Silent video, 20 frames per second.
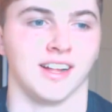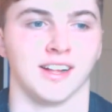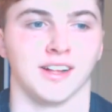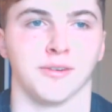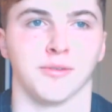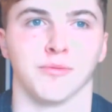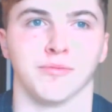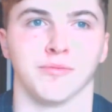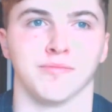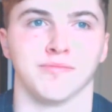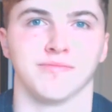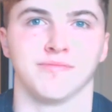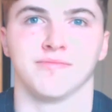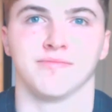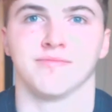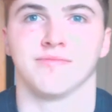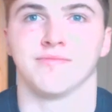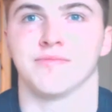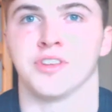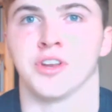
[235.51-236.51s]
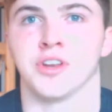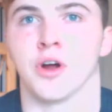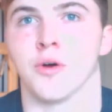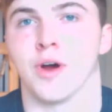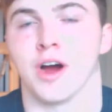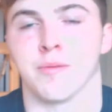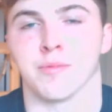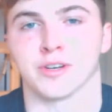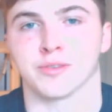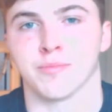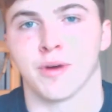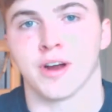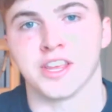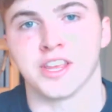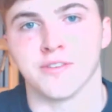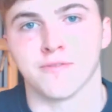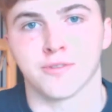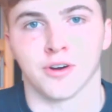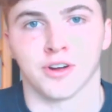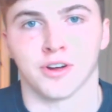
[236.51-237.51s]
uh, you know, how much
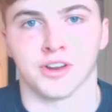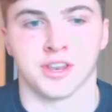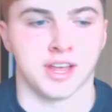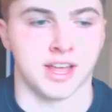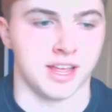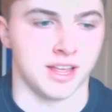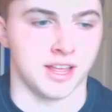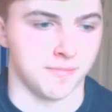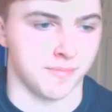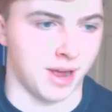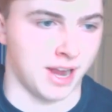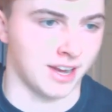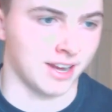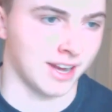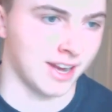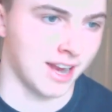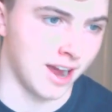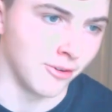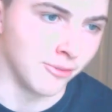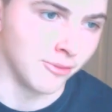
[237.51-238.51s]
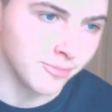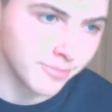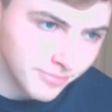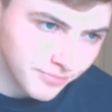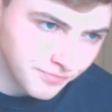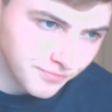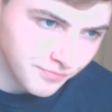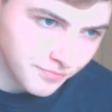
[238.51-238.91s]
money you've got in the bank account.